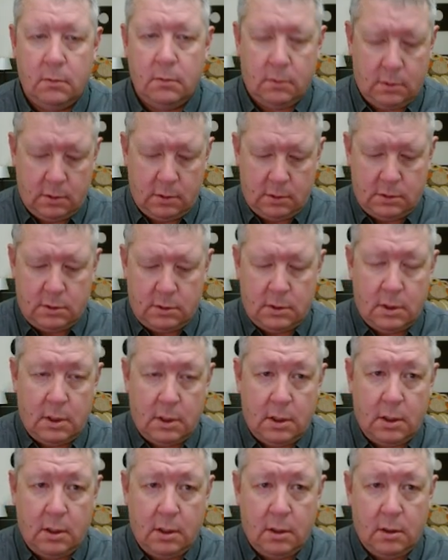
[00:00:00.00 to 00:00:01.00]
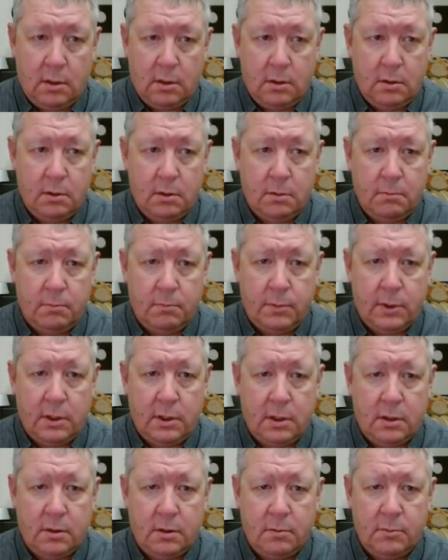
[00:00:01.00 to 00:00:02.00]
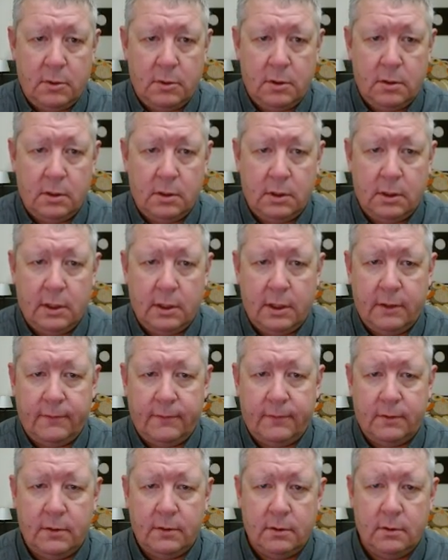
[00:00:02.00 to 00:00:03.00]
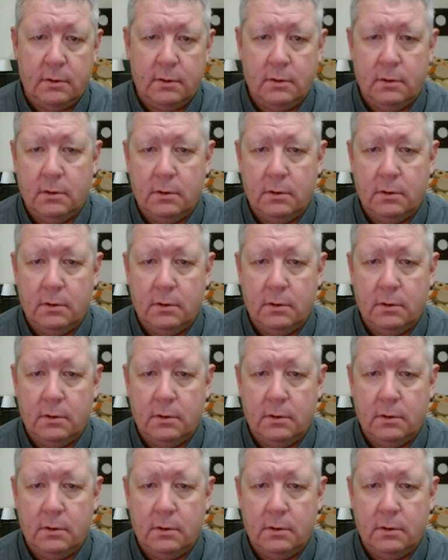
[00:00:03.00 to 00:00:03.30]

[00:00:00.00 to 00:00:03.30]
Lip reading: You could say bottom left,